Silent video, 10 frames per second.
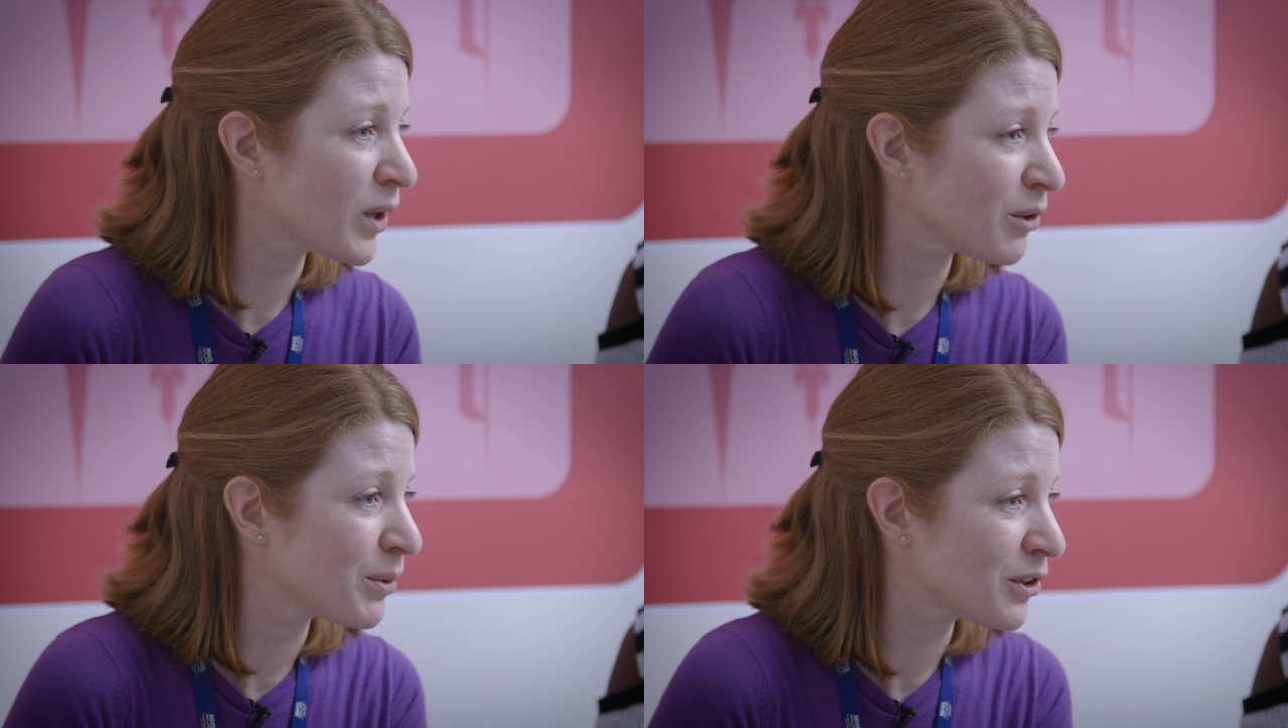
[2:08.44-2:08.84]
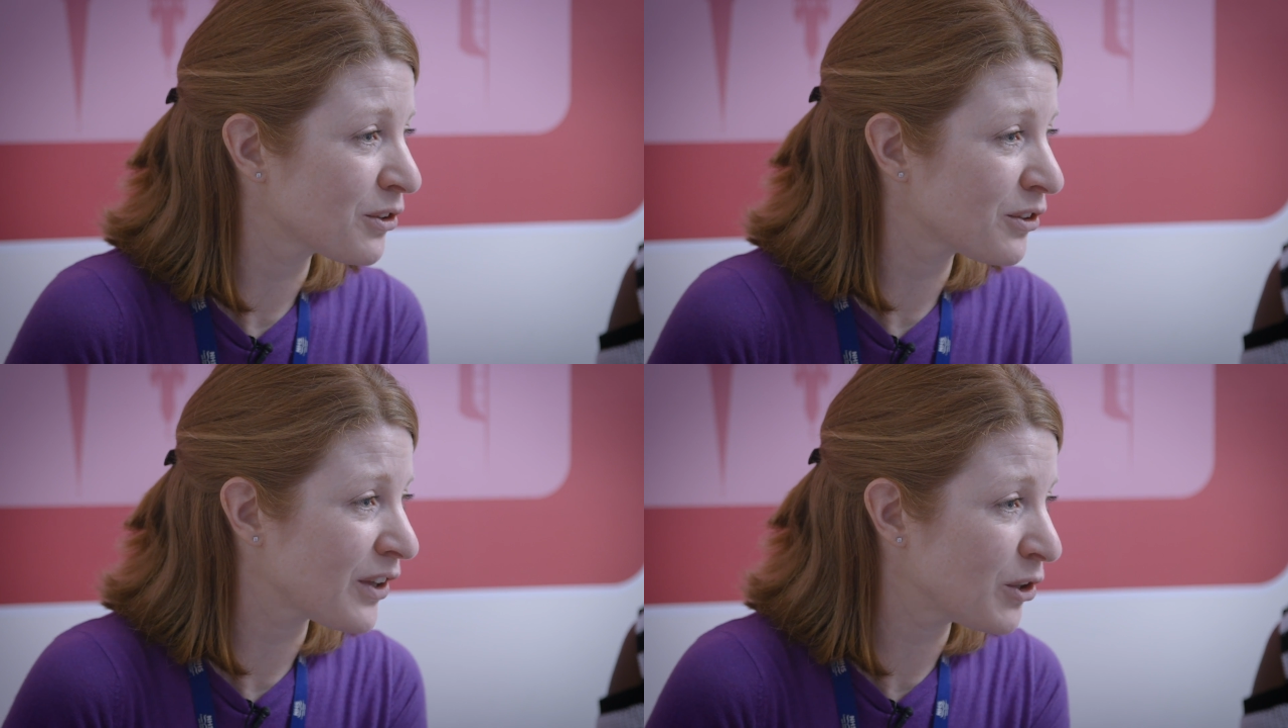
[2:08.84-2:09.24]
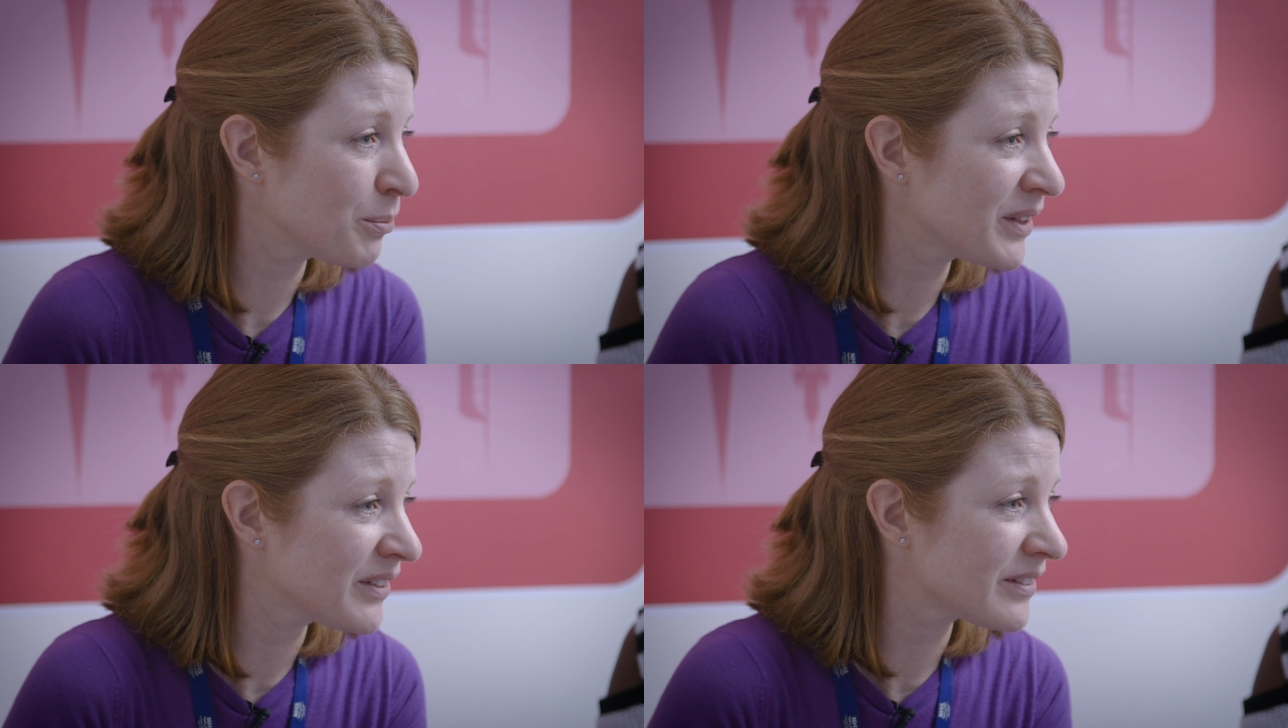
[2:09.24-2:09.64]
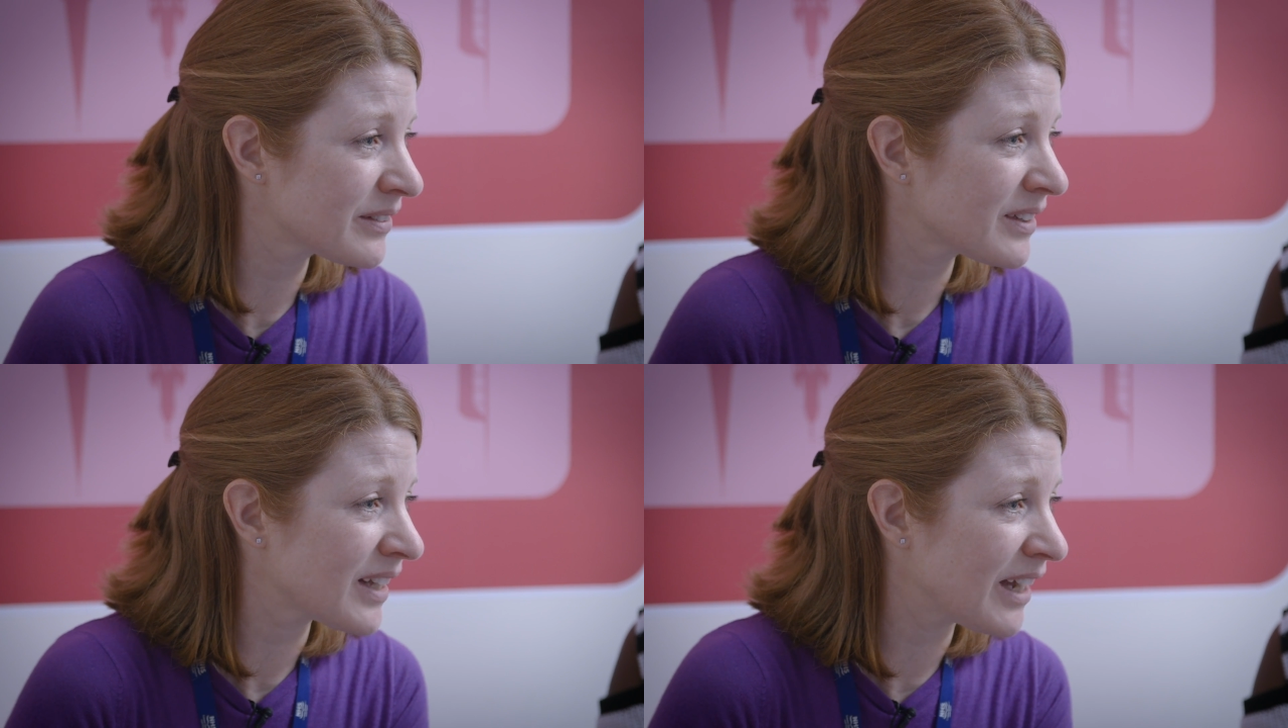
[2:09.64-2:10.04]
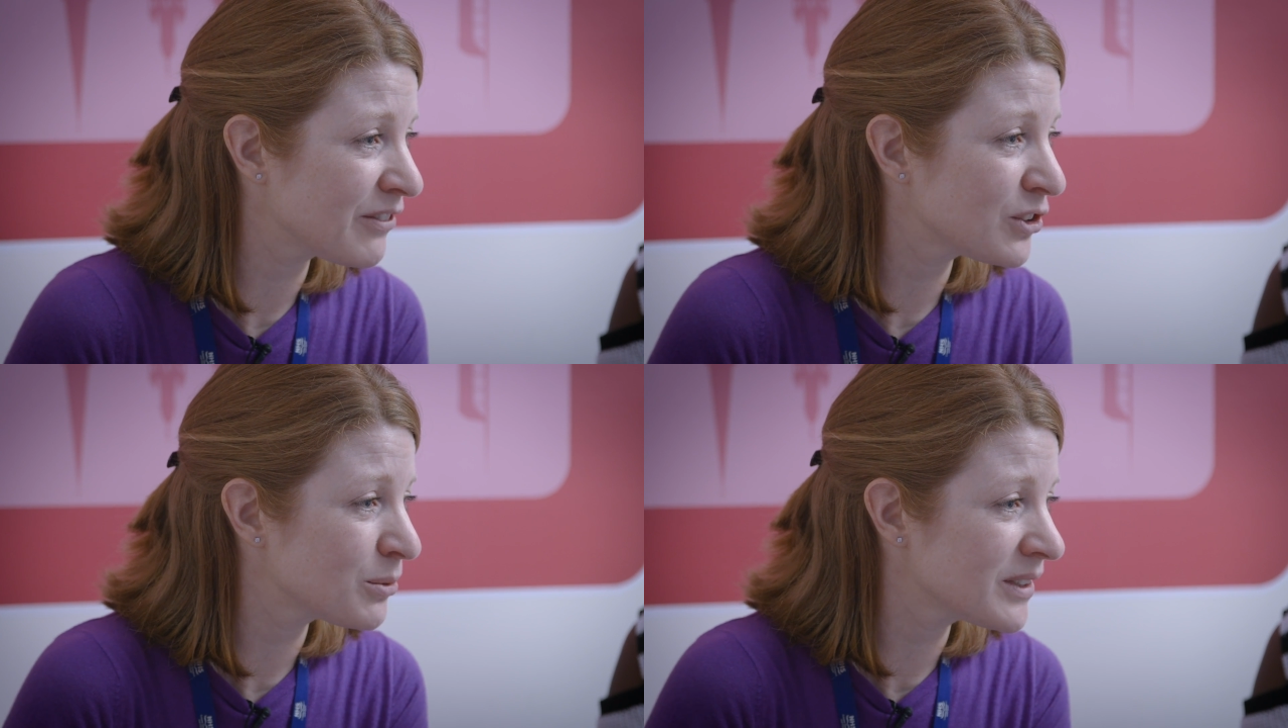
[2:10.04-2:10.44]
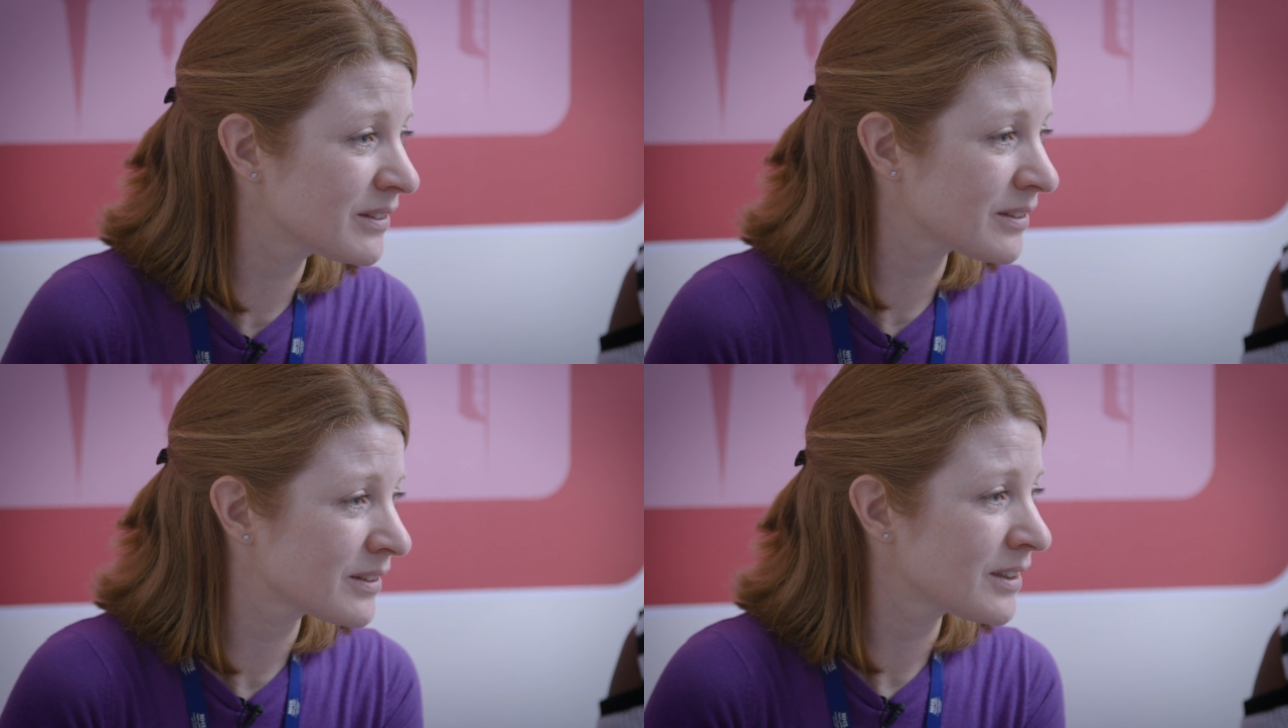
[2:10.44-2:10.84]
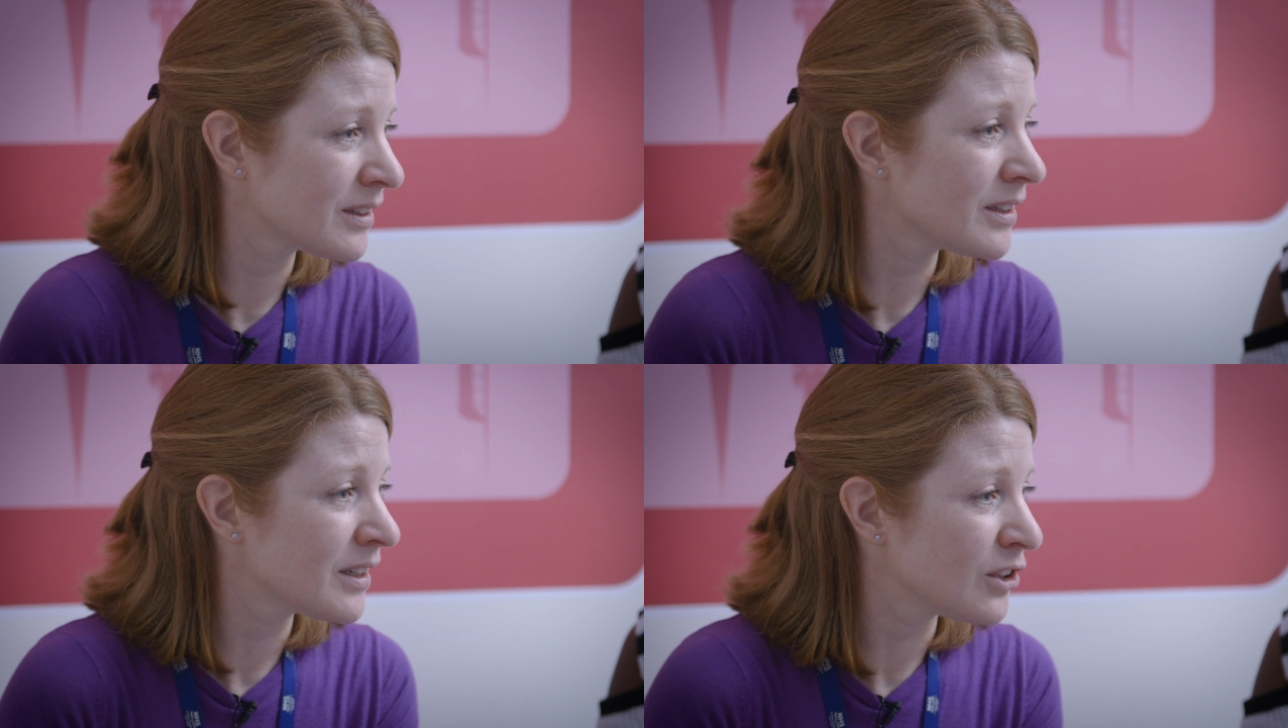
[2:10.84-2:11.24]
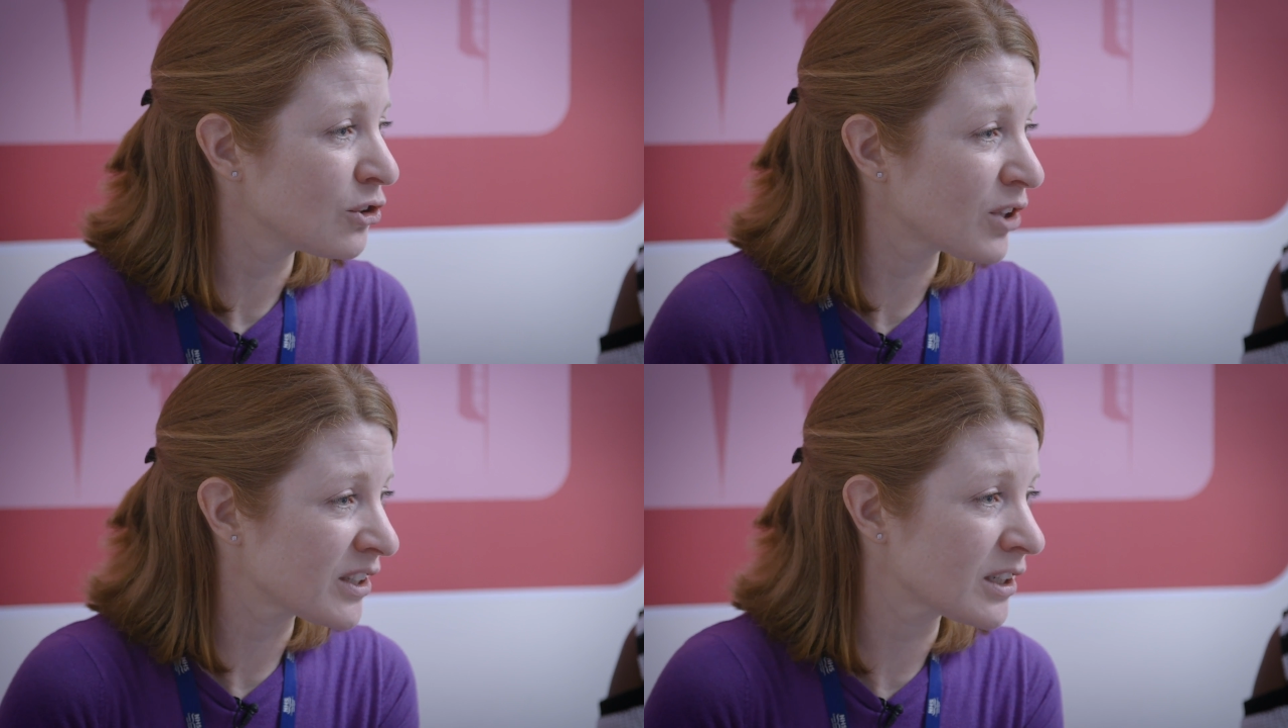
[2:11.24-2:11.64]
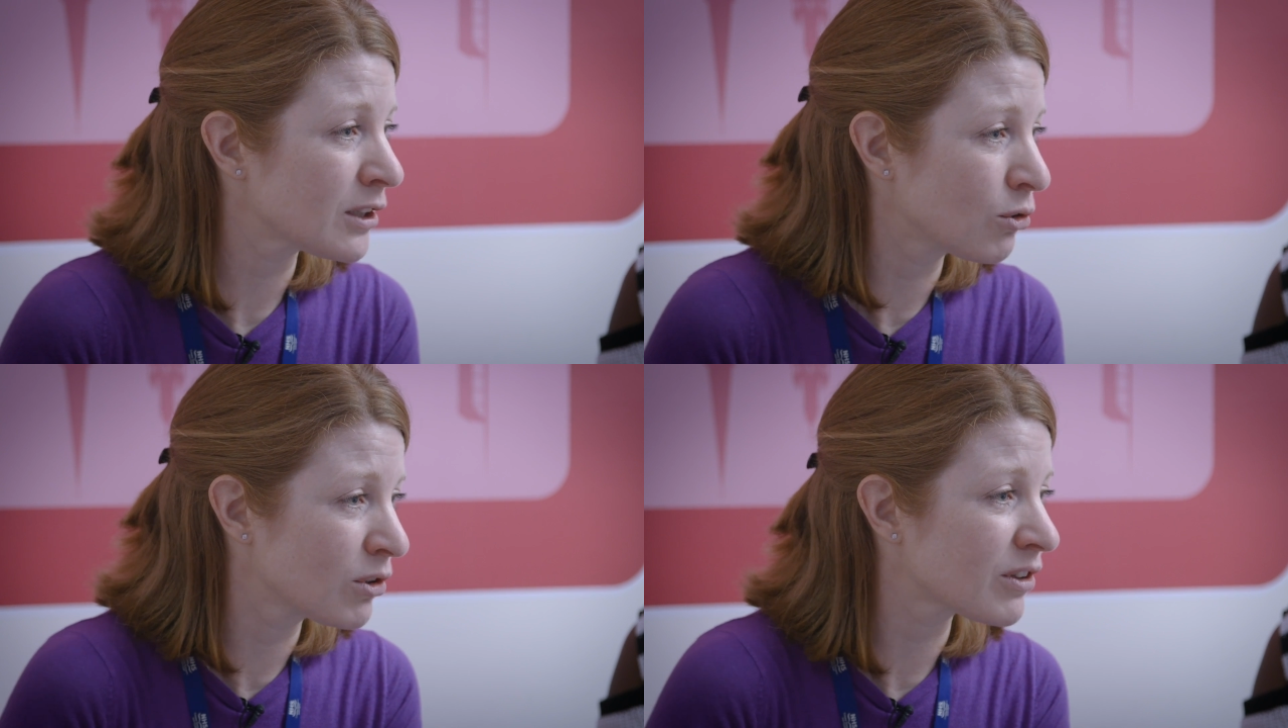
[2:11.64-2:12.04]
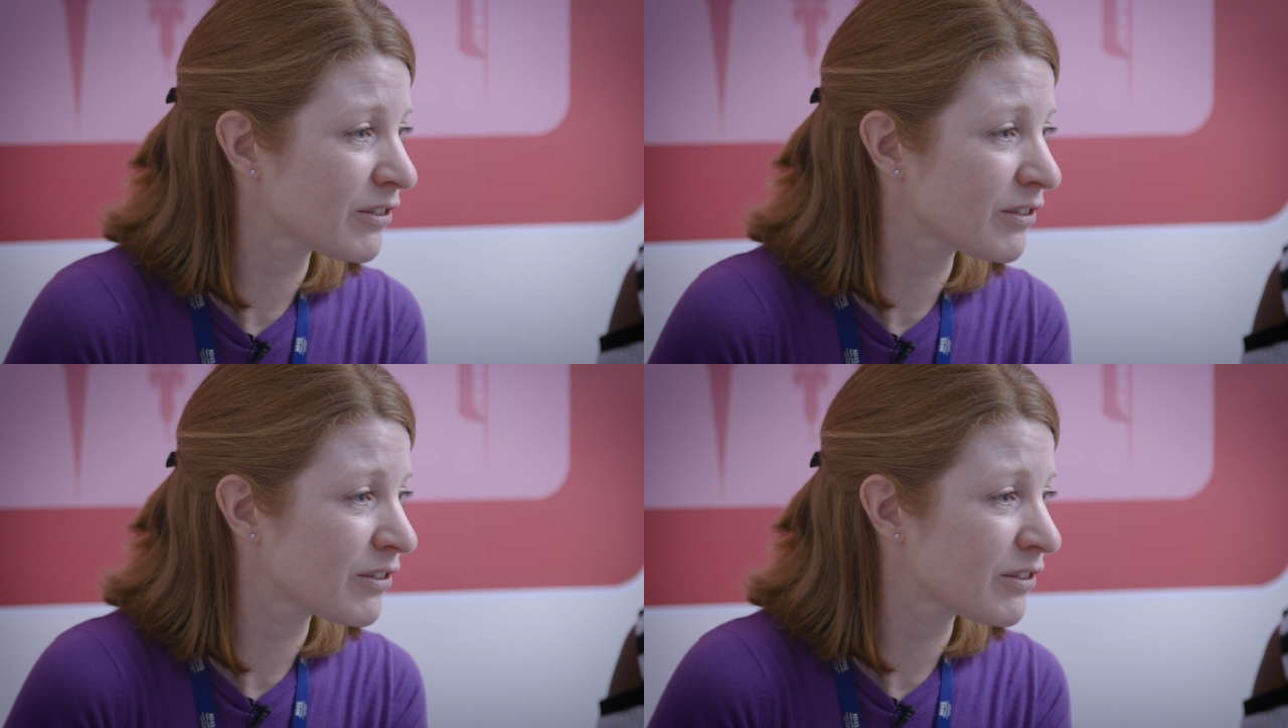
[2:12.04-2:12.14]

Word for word: work with your therapists afterwards, you'll get a longer